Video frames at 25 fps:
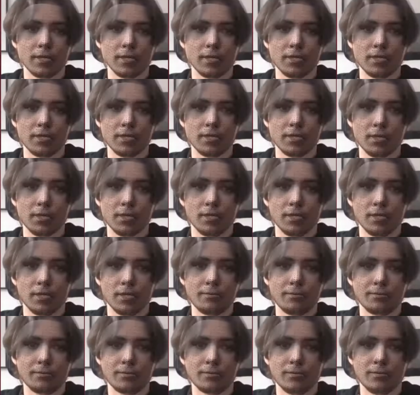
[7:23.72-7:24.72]
URL.
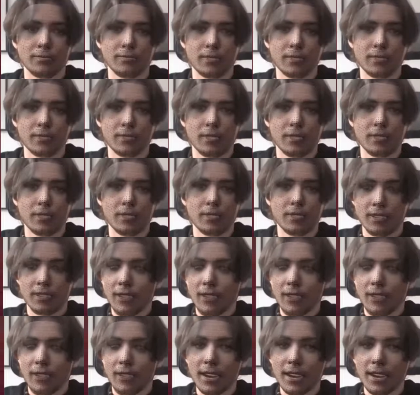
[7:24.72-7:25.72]

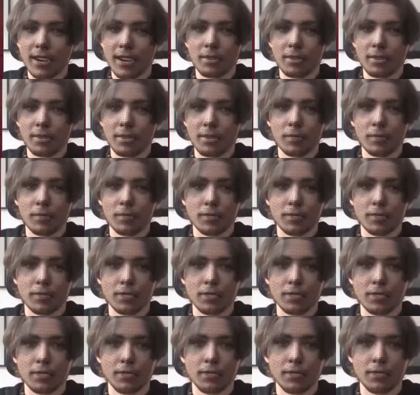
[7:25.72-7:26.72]
And now what we want to
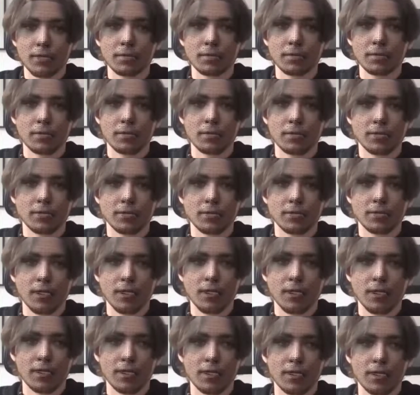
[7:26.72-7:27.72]
do is we want to
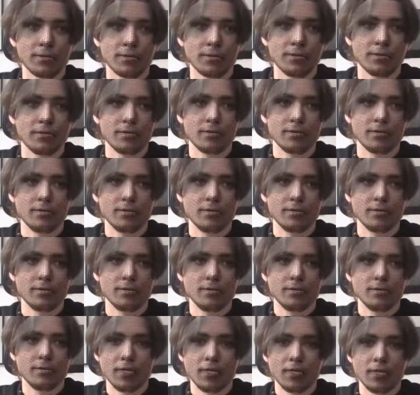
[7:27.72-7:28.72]
return
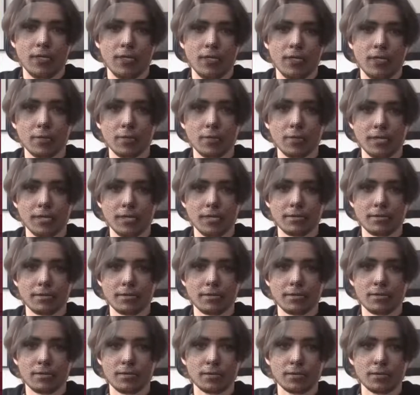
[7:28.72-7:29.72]
a primitive
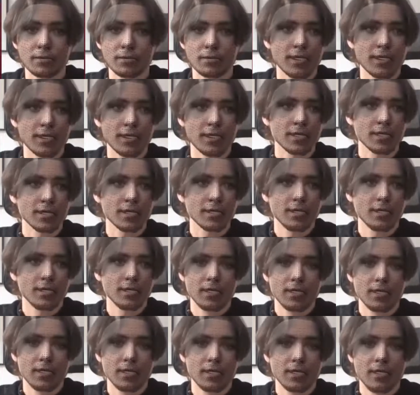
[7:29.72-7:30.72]
object,
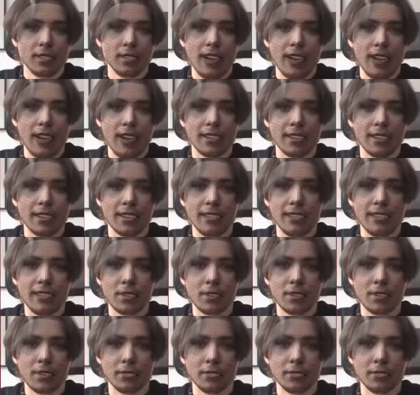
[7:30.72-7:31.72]
and that
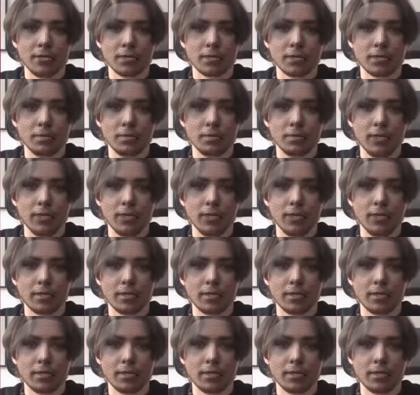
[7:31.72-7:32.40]
object will be